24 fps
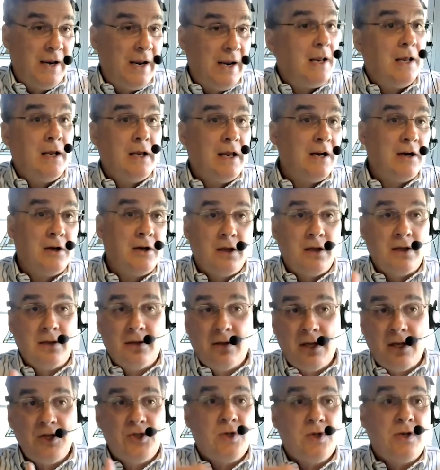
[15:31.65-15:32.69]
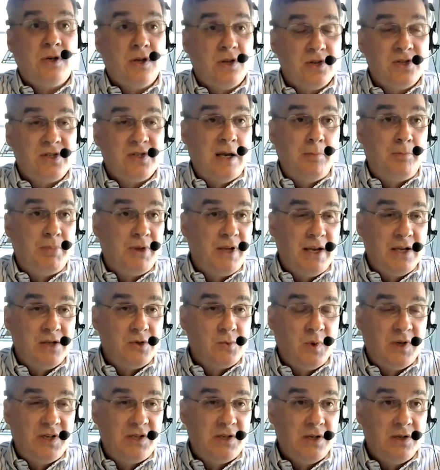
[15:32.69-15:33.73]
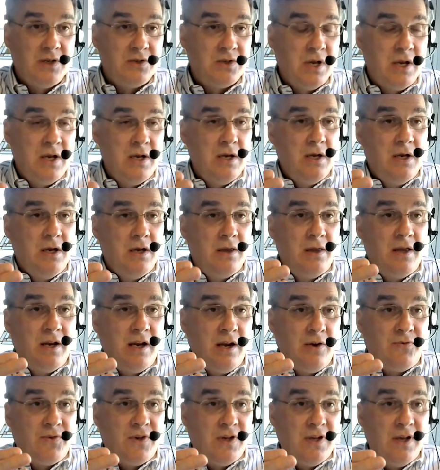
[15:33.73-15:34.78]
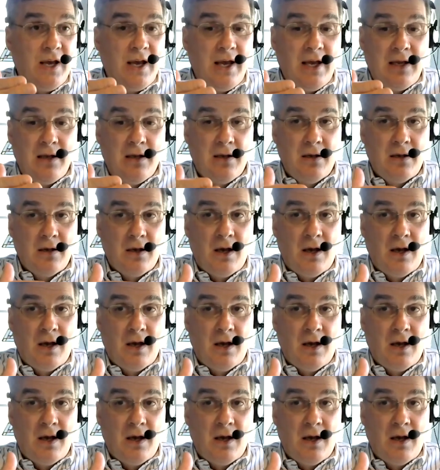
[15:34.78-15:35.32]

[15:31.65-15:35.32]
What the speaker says: and it leads you to the same place, which is that FDA